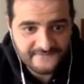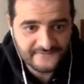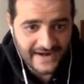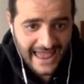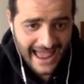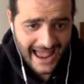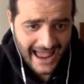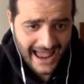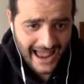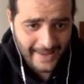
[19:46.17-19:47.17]

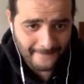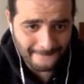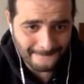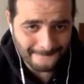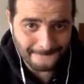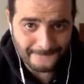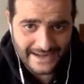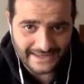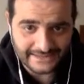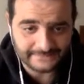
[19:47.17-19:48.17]
fly,
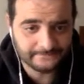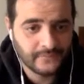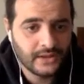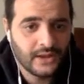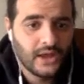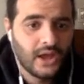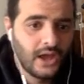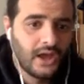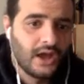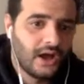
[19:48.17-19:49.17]
Pelican.
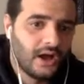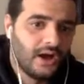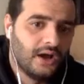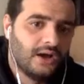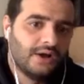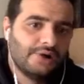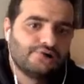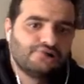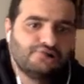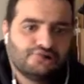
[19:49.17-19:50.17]
Uh,
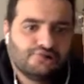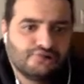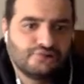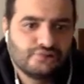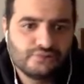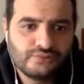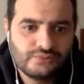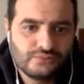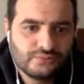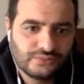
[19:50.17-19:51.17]

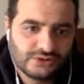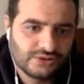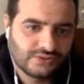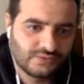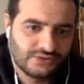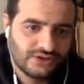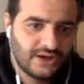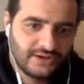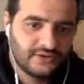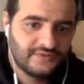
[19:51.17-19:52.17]
what else we
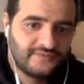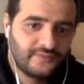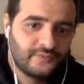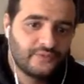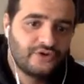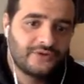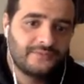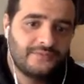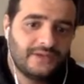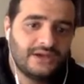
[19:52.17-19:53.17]
got here? Farouk
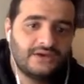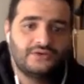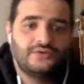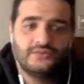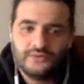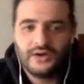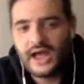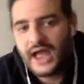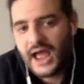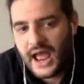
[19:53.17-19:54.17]
Aminu,
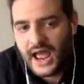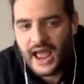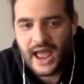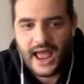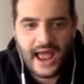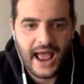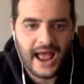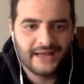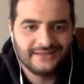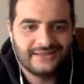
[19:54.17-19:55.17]

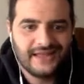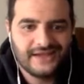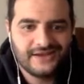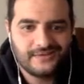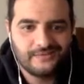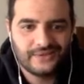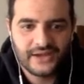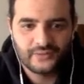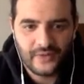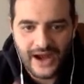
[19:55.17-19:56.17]
I like, but
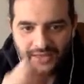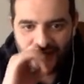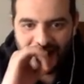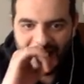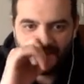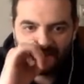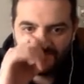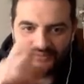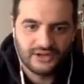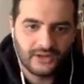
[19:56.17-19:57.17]
I'd rather have
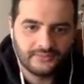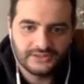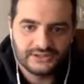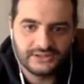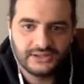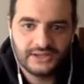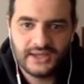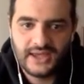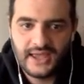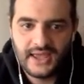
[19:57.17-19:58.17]
Plumlee
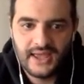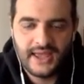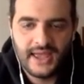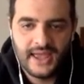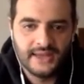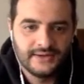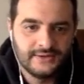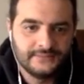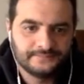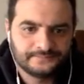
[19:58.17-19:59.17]
and